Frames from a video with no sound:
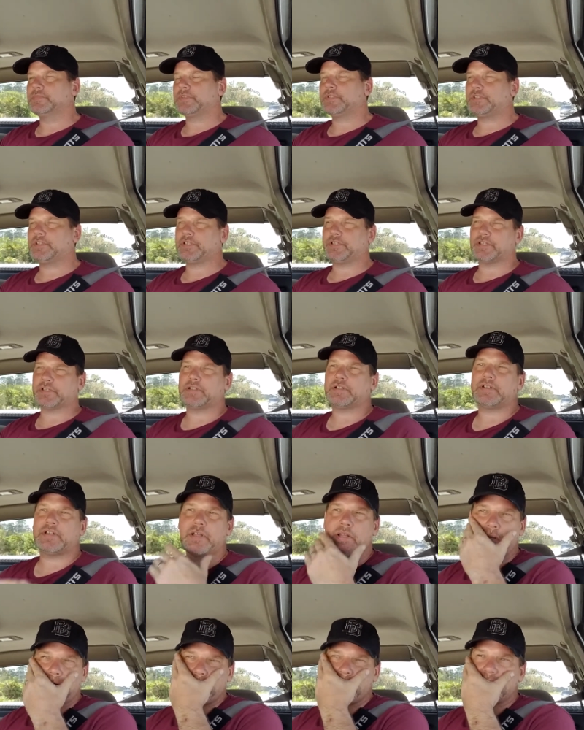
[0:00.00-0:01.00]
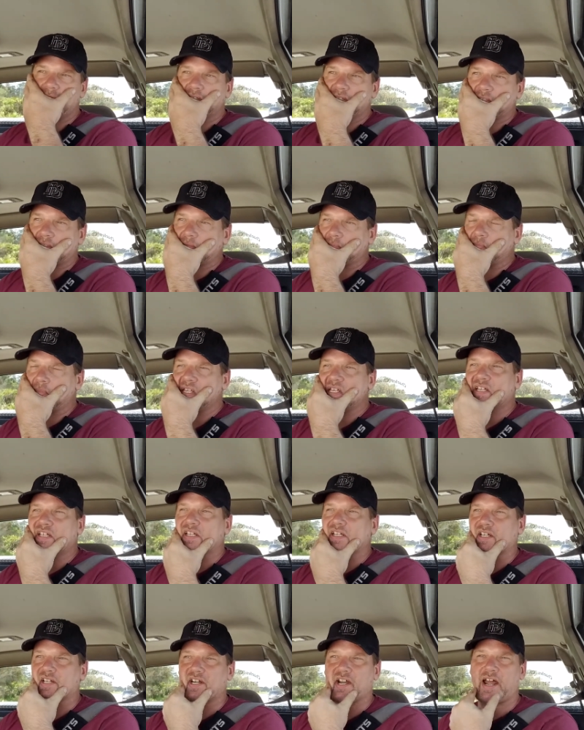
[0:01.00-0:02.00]
Look, let me just be
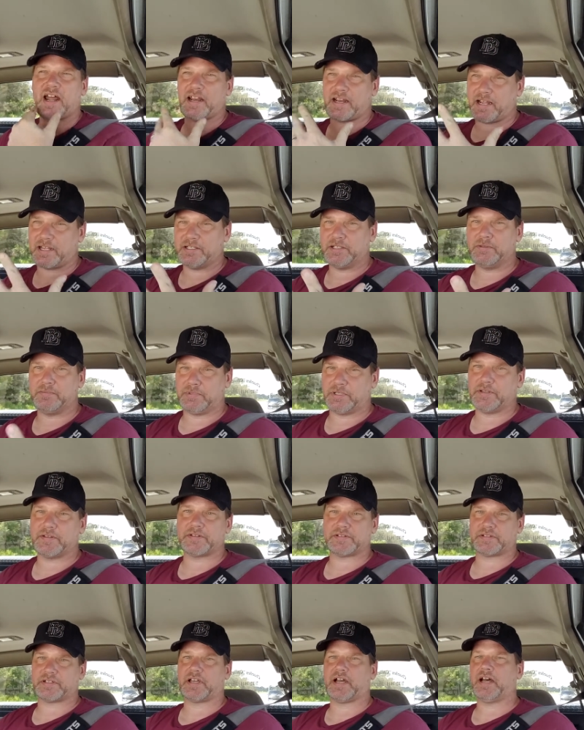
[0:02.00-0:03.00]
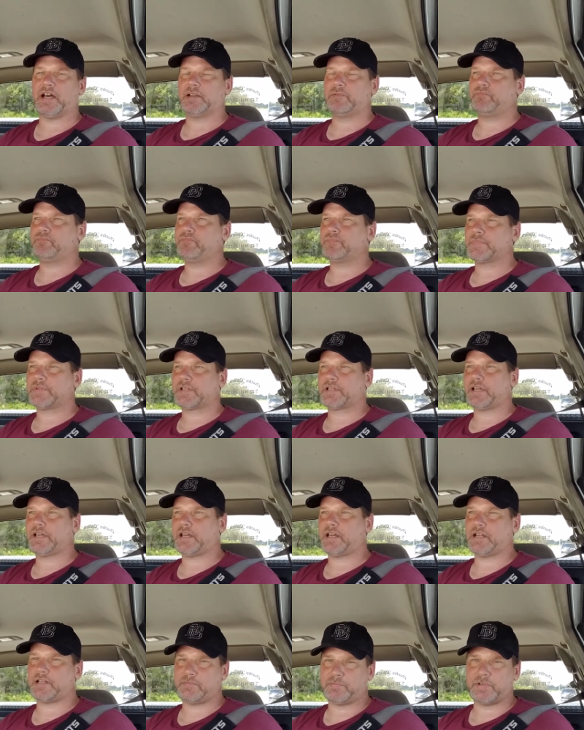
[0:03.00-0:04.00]
clear. I do believe there's a God.
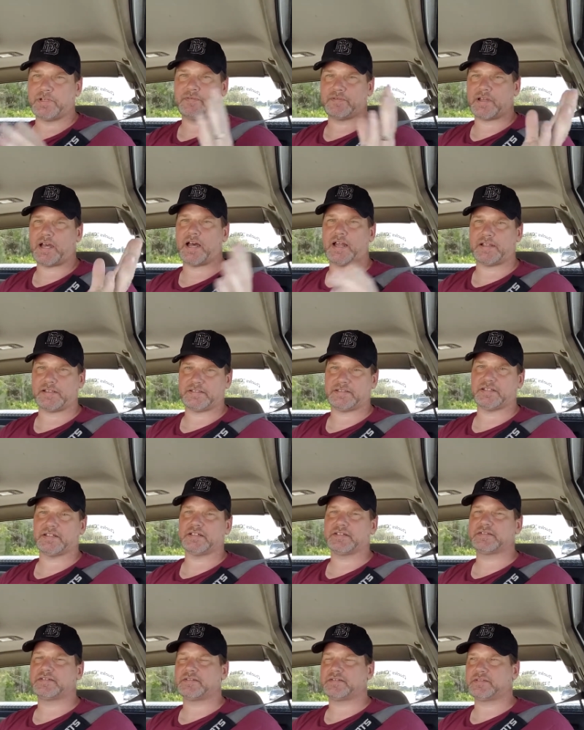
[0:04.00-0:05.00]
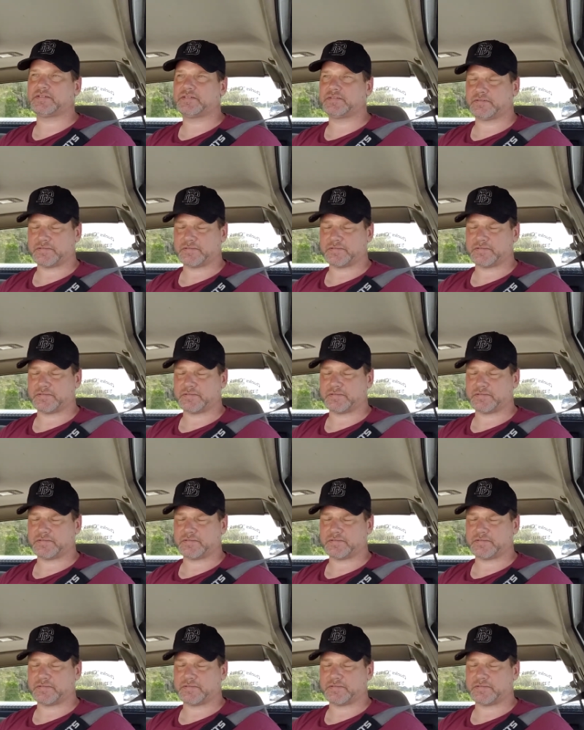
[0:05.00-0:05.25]
Okay, I do believe God exists.